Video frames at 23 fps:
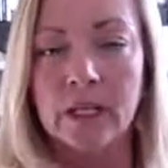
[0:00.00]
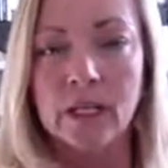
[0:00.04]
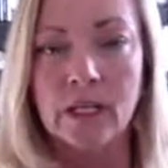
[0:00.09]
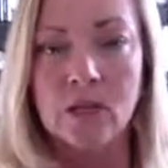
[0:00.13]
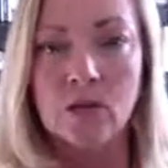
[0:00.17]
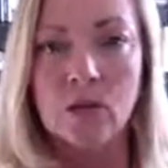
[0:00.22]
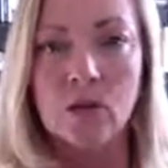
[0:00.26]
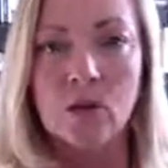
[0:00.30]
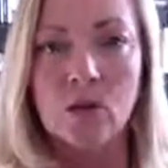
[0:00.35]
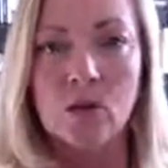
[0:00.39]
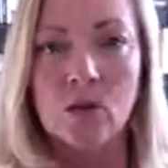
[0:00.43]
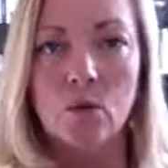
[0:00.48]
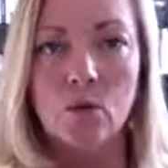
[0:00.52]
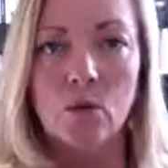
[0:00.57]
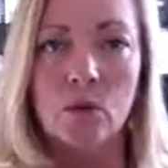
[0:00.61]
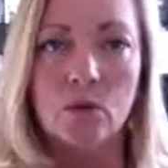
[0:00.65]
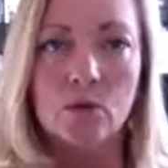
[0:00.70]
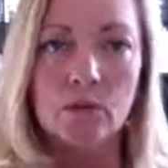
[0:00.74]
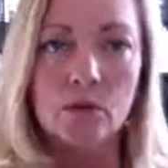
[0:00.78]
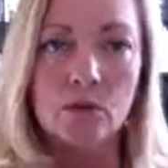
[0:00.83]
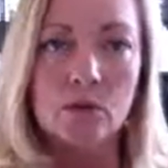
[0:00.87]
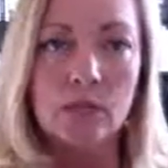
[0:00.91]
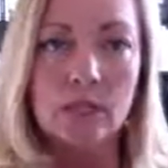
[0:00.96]
So we're
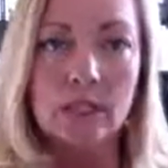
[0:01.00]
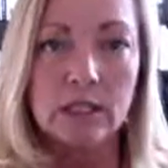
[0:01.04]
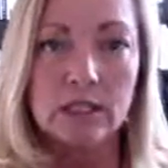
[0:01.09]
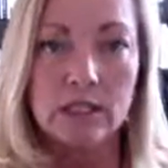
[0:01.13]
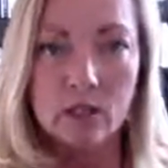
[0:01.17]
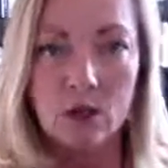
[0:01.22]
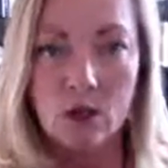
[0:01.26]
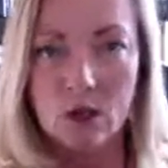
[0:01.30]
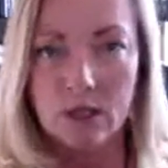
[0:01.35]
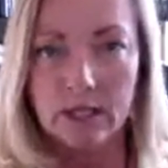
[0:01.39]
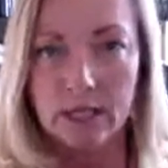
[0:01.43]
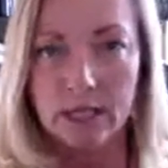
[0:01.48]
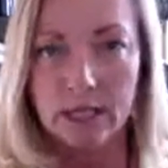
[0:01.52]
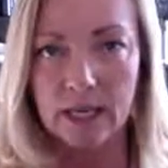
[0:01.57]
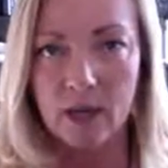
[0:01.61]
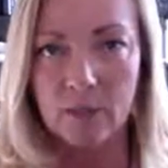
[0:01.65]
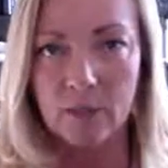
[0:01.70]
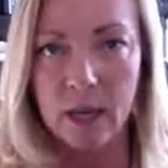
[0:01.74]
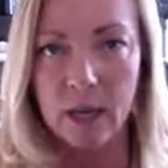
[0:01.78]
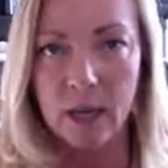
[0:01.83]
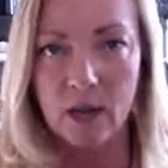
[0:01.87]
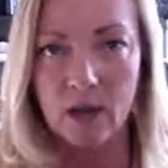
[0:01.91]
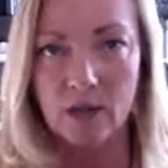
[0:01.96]
strictly talking
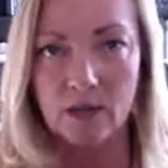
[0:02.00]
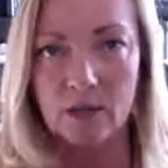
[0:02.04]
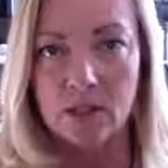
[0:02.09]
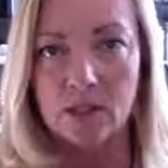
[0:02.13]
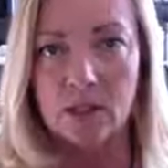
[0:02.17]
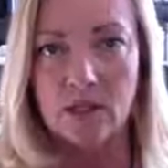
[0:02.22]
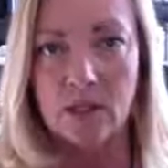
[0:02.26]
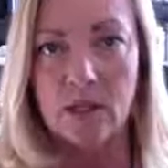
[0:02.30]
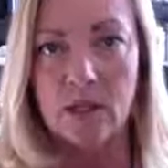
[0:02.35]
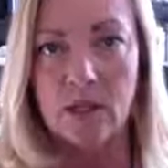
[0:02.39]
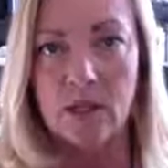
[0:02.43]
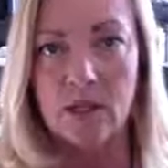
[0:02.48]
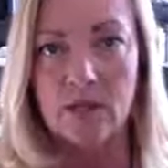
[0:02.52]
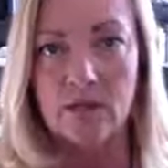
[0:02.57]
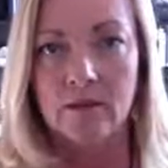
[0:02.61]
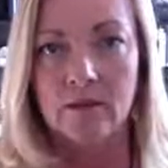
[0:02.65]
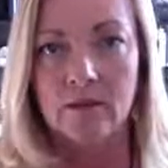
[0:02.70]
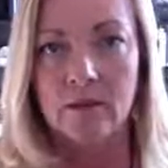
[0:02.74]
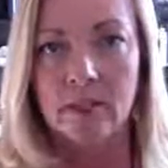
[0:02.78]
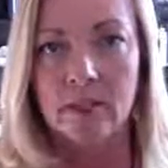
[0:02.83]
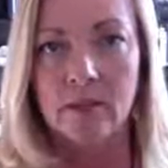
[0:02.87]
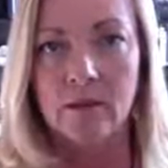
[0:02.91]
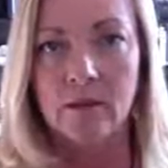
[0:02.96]
about
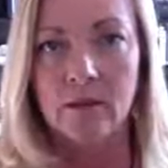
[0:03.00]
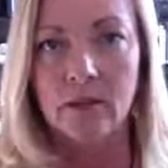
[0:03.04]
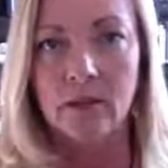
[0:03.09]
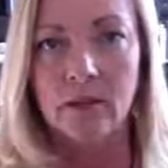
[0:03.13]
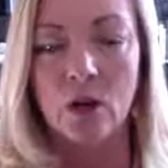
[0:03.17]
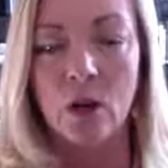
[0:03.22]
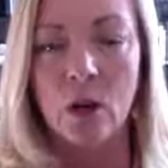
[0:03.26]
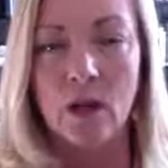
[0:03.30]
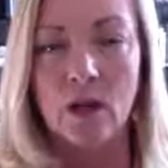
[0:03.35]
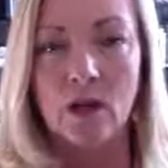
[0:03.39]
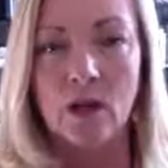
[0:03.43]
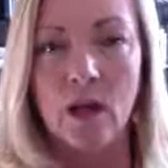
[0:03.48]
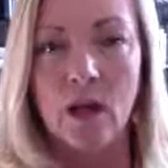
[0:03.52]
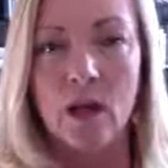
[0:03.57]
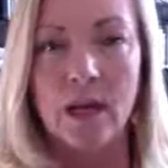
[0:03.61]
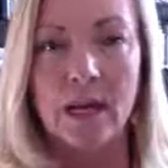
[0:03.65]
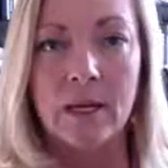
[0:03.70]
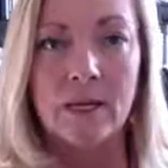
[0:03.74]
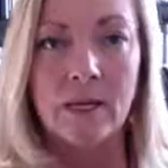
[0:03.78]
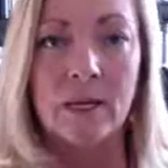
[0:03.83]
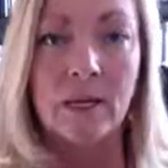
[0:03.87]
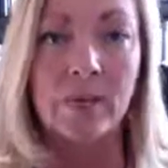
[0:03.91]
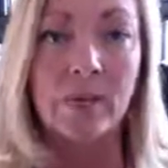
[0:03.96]
the
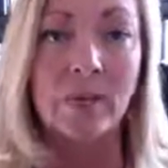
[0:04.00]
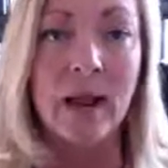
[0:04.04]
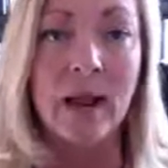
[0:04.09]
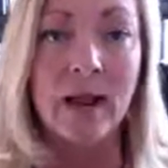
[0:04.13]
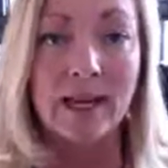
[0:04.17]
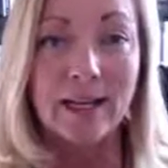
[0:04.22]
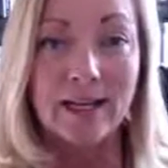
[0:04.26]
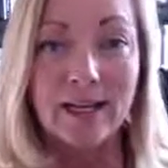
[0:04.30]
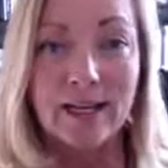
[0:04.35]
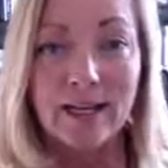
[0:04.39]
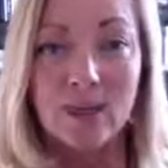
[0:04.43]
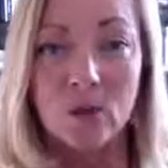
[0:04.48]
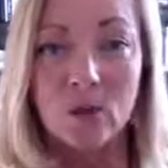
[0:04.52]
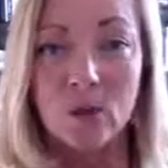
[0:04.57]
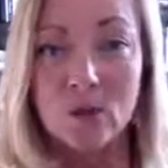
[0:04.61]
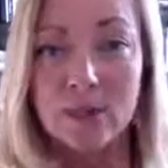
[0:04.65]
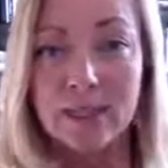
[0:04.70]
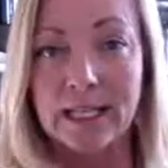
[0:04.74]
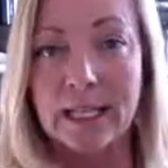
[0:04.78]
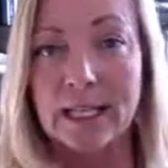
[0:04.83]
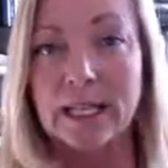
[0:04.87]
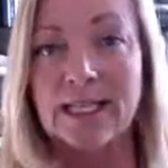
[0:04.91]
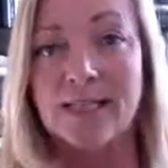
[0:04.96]
online, but back in the
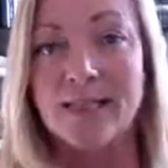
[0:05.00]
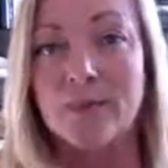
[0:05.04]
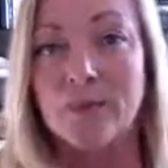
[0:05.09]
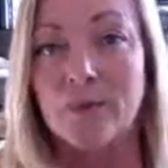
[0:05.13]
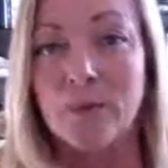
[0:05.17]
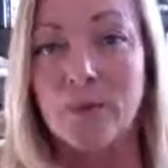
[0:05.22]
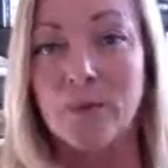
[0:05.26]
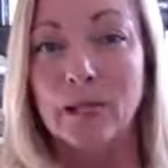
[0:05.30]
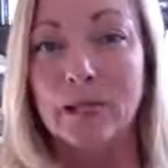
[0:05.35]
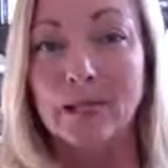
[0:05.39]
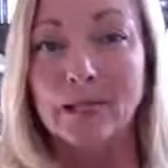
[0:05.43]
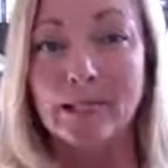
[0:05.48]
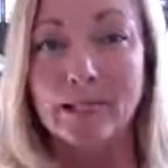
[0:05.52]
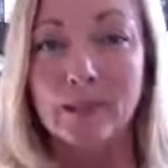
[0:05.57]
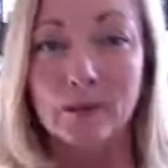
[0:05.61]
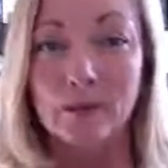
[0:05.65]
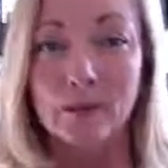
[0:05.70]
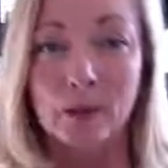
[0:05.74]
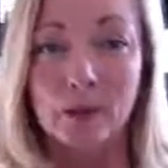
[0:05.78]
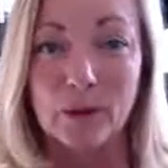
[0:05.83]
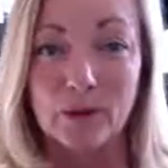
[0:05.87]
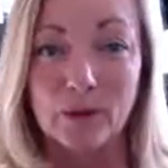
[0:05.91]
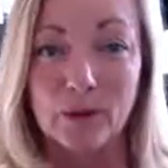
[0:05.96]
old days when we did it
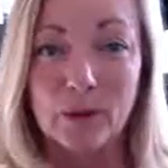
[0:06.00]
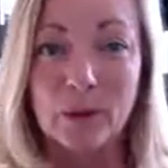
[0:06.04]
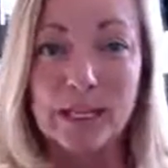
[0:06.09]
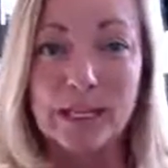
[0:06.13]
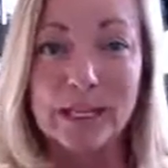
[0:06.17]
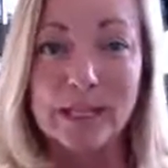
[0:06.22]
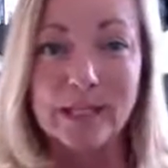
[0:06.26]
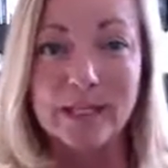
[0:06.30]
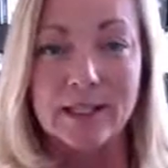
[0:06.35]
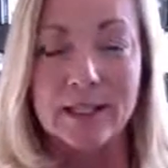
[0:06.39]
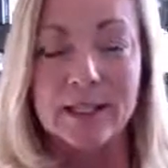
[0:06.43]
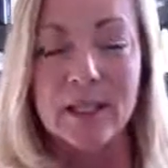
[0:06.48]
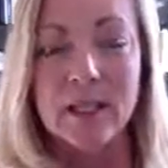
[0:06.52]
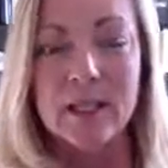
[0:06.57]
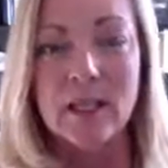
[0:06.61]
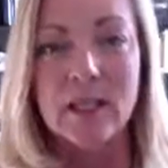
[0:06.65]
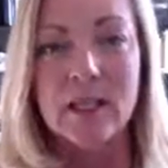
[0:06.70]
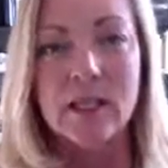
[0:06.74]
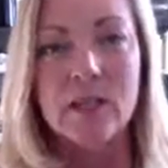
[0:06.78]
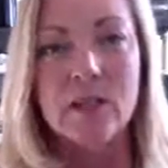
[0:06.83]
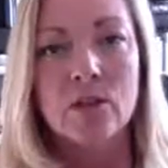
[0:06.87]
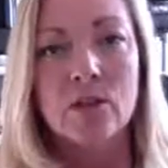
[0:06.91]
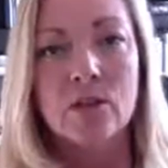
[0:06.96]
with print,
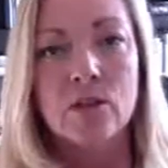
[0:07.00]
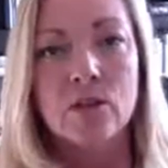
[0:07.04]
the